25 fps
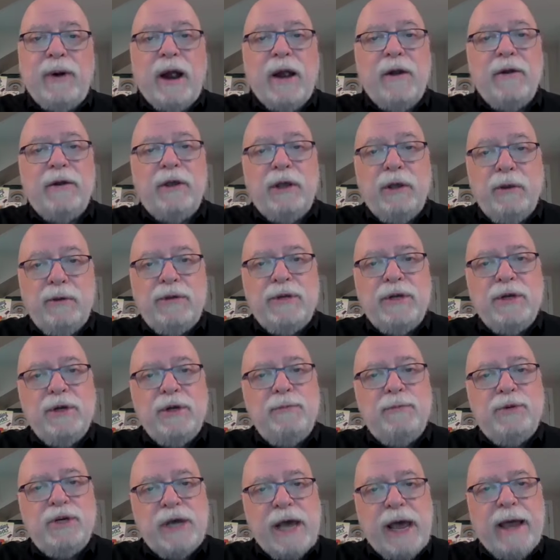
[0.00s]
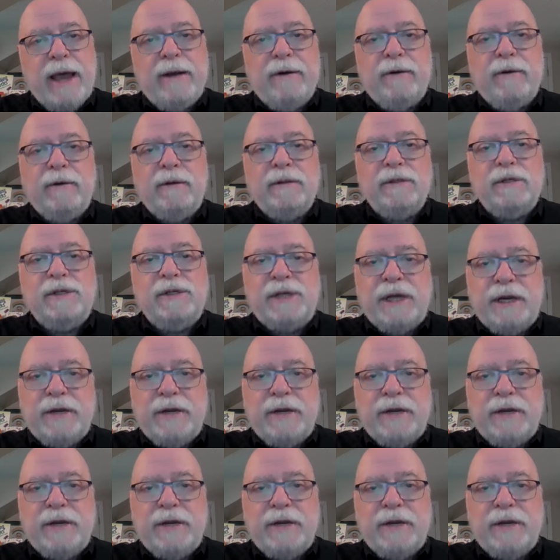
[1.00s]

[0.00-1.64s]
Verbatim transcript: to our YouTube channel,